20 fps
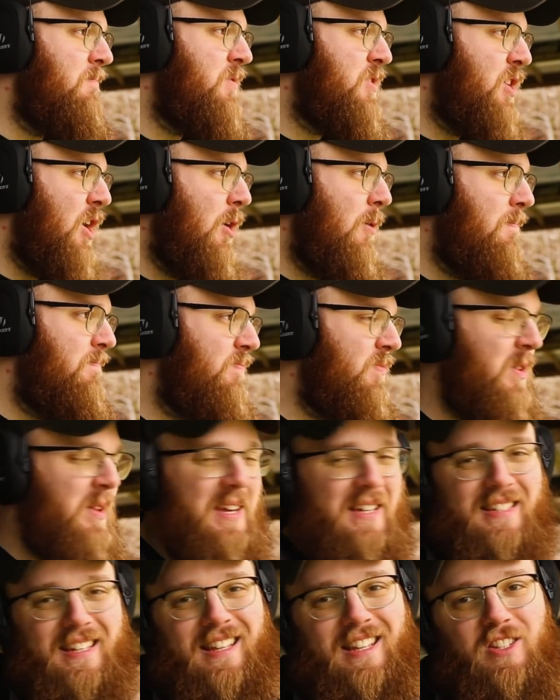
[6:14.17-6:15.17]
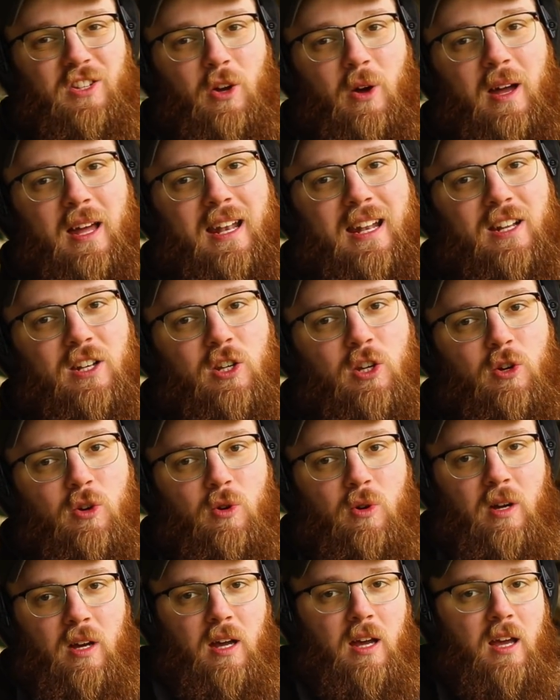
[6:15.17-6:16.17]
So that's it. Let's go ahead and
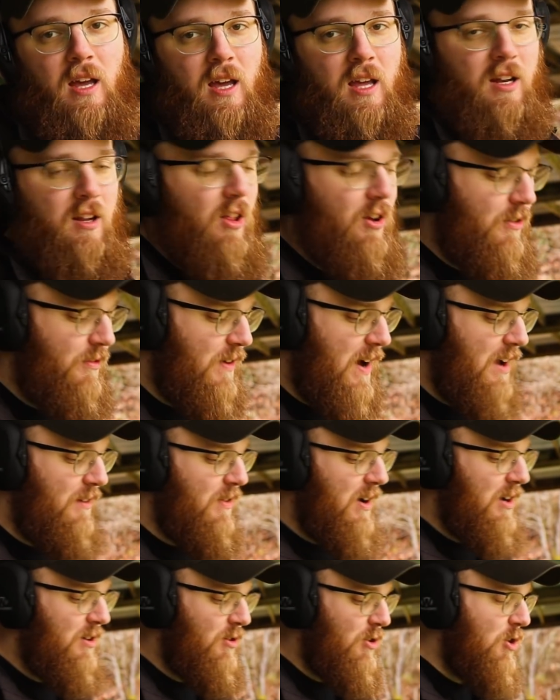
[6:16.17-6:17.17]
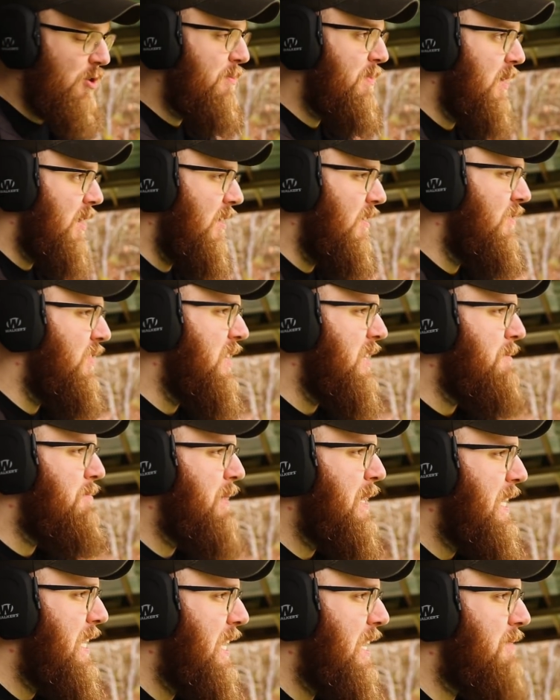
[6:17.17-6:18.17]
do another 5-round group of the
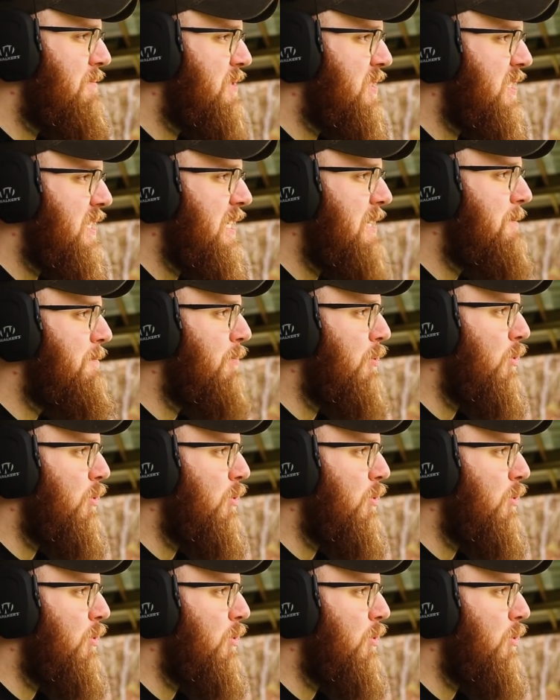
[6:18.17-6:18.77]
PMC